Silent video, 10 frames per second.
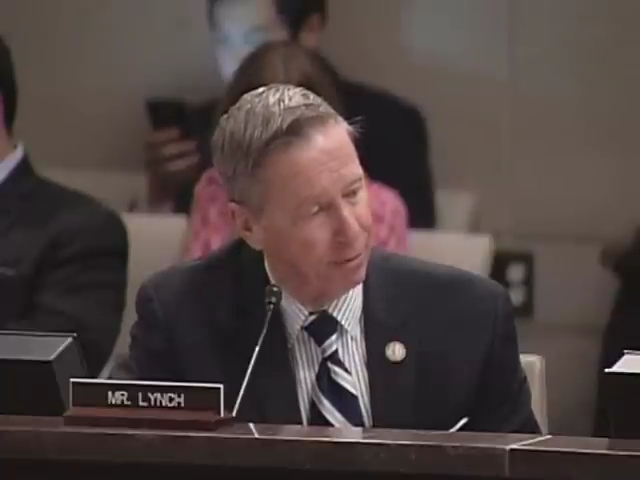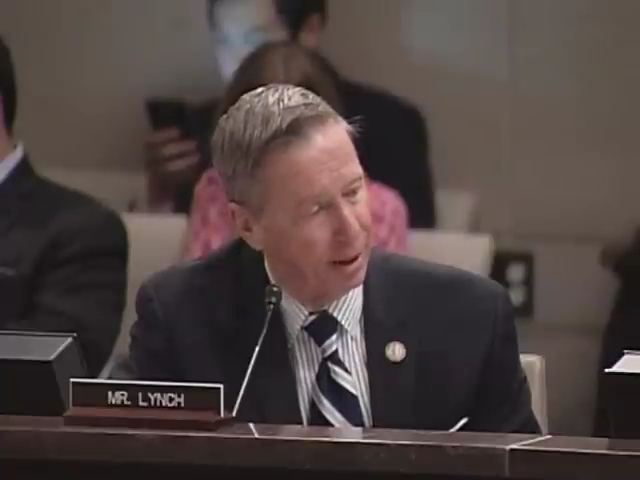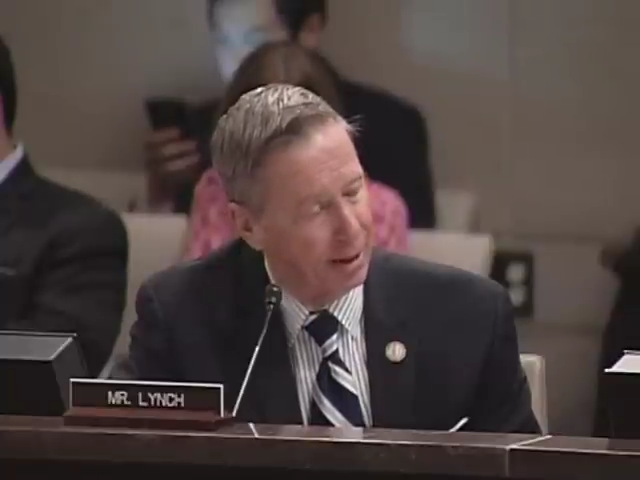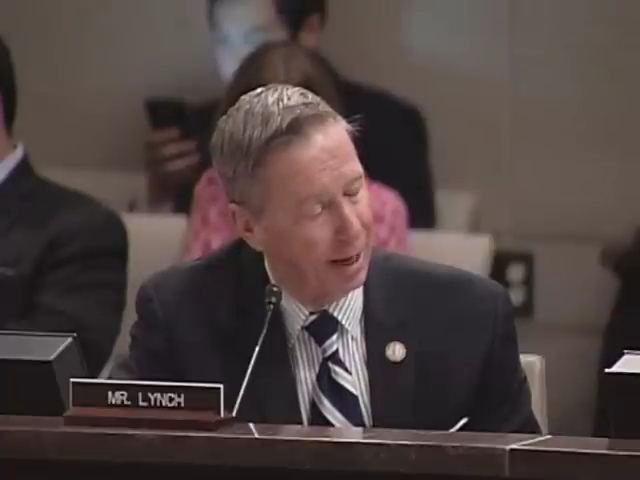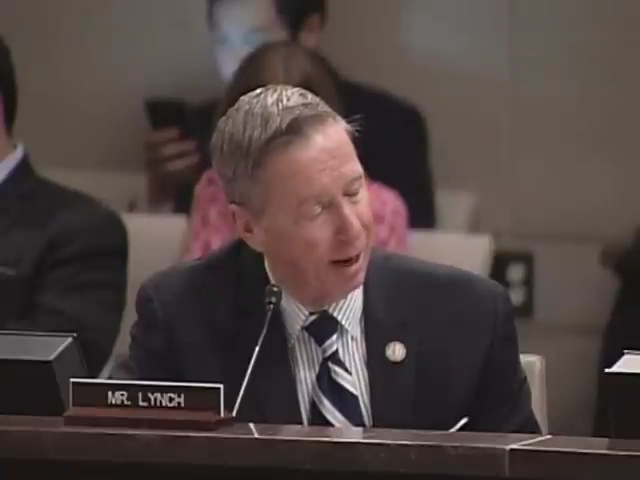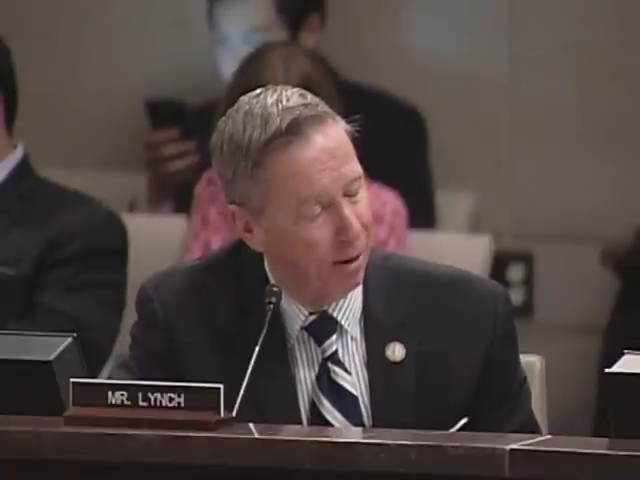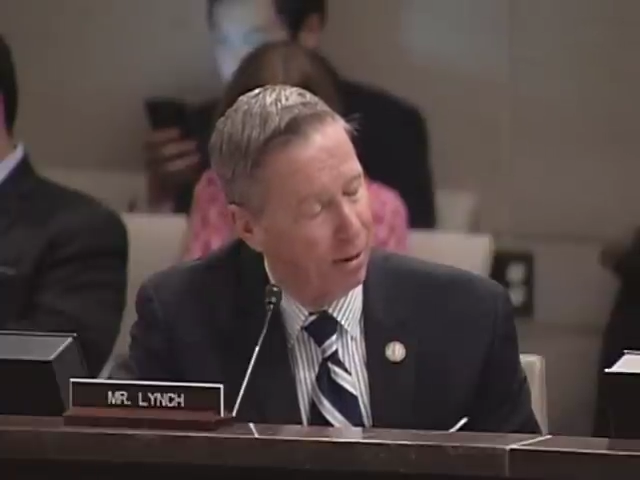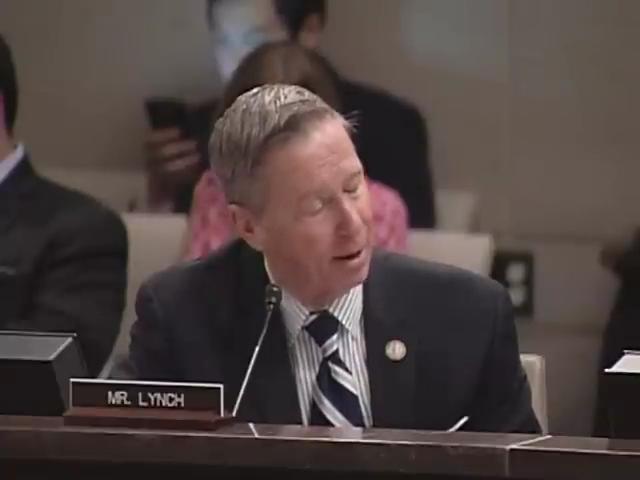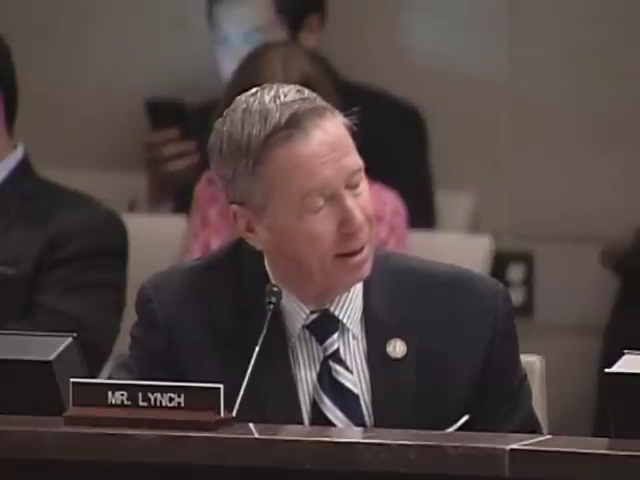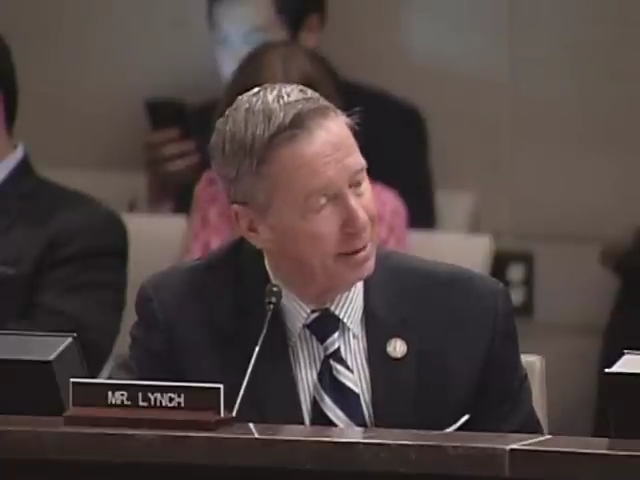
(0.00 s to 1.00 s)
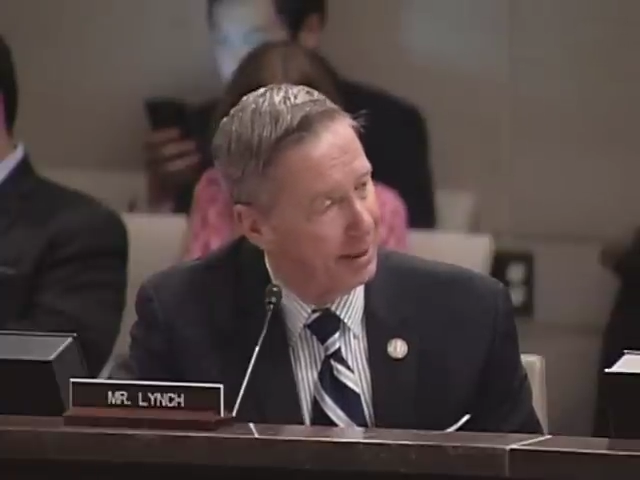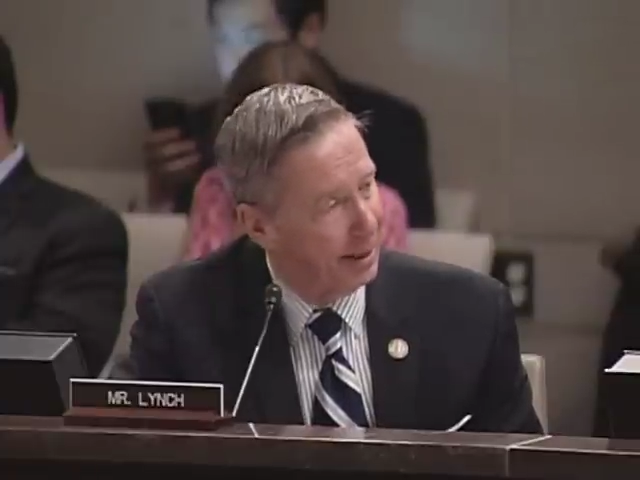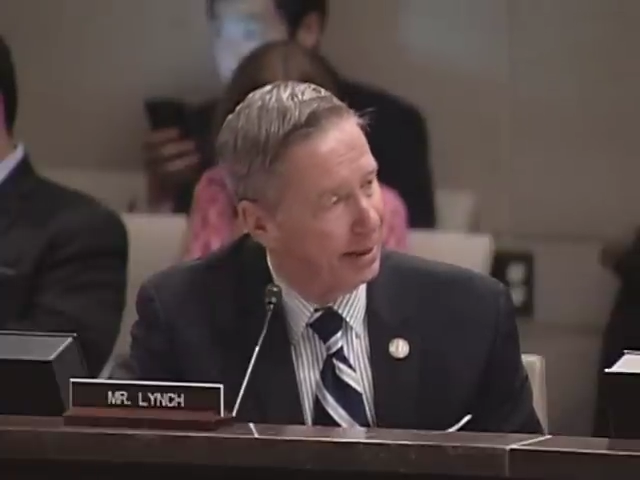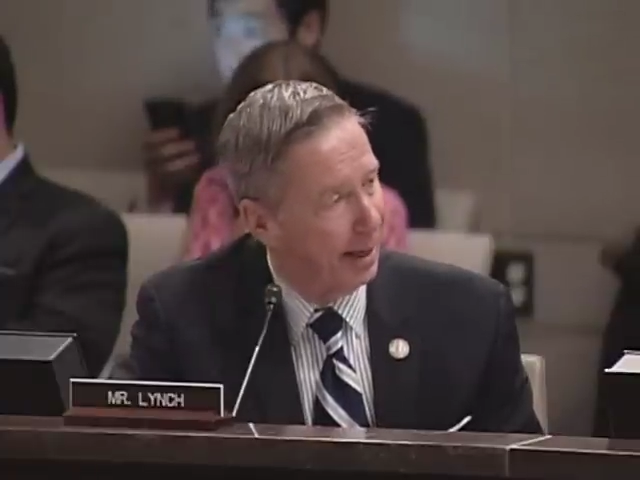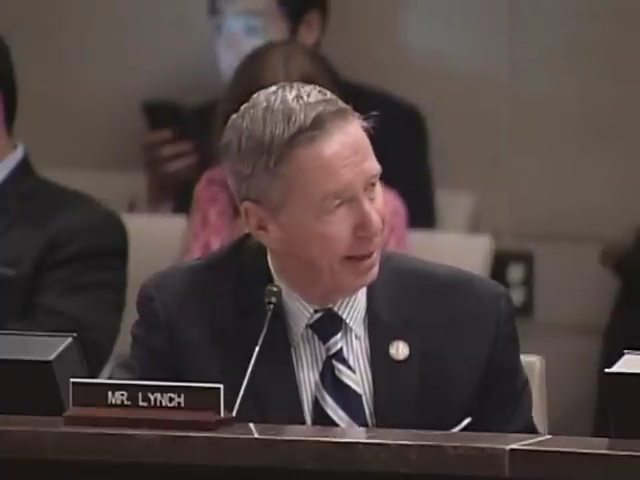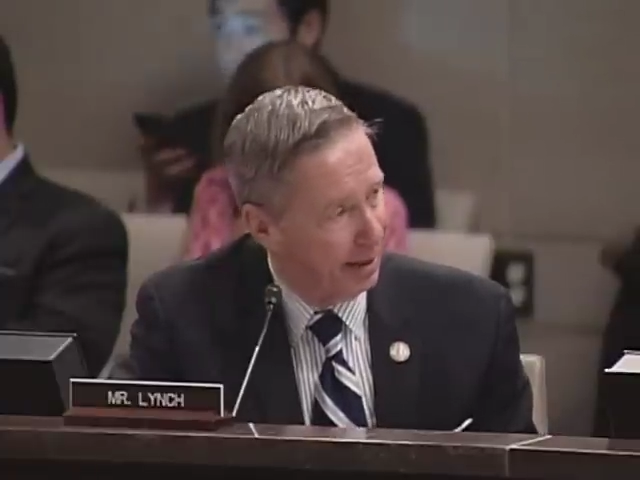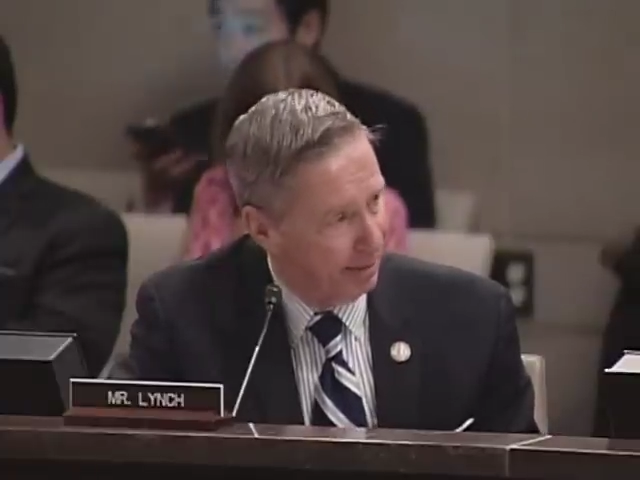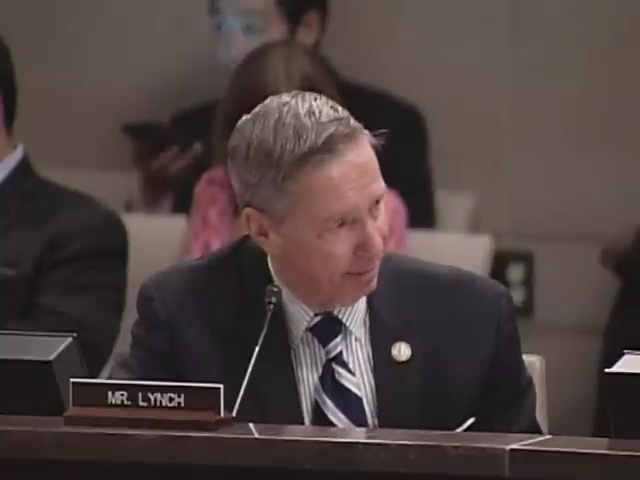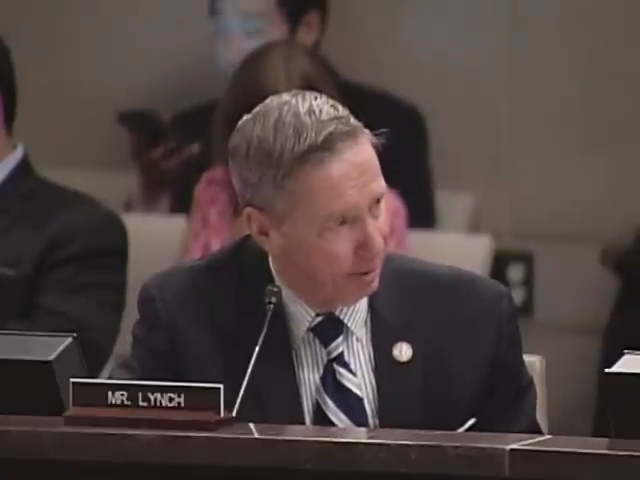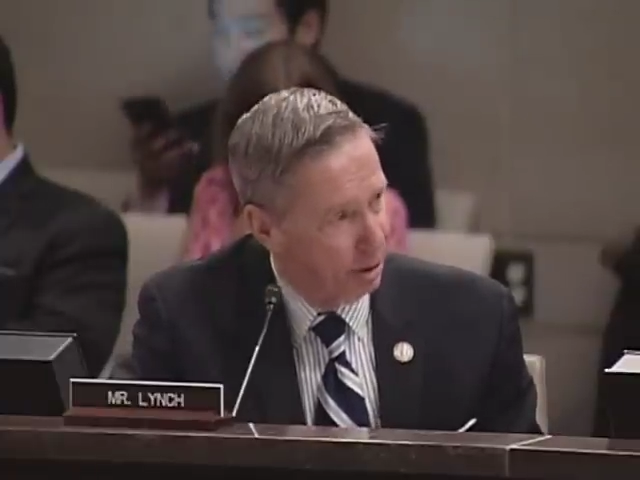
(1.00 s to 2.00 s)
right now,
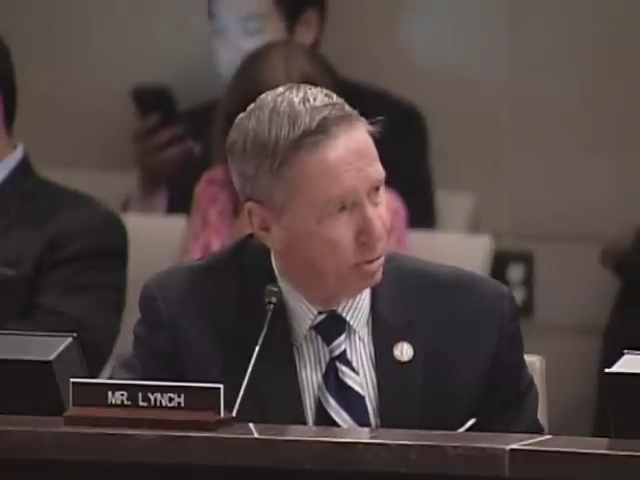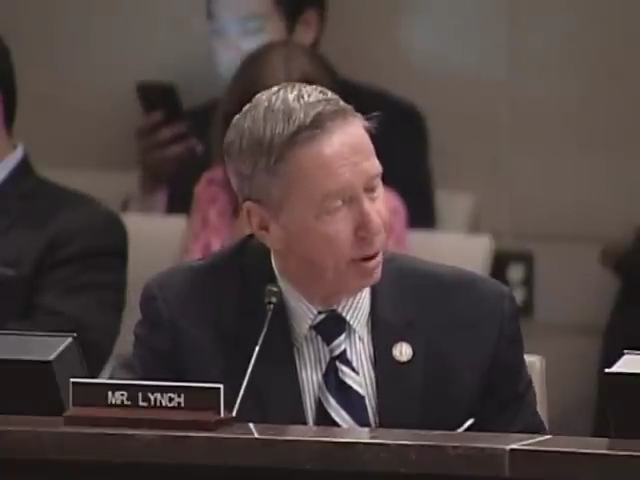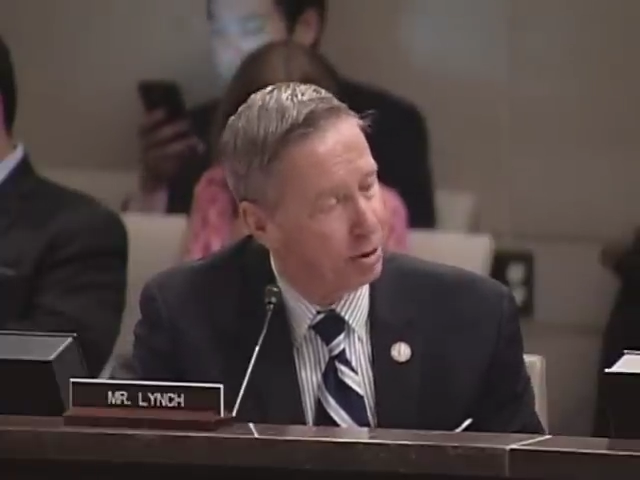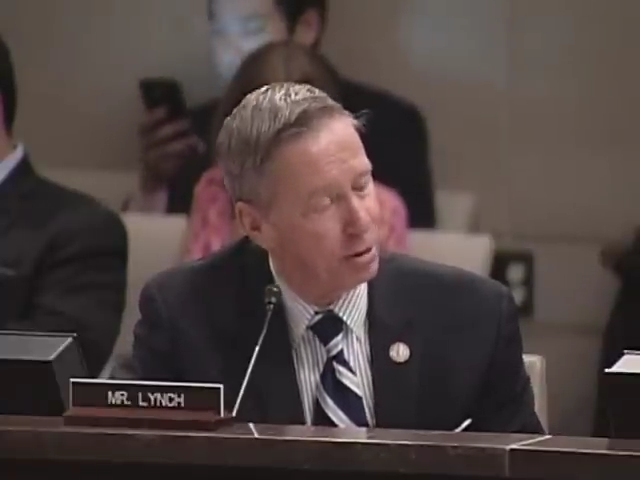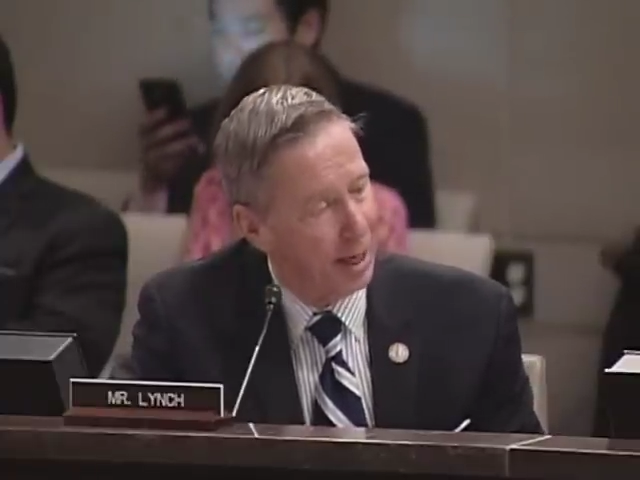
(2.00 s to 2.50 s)
dedicating U.S.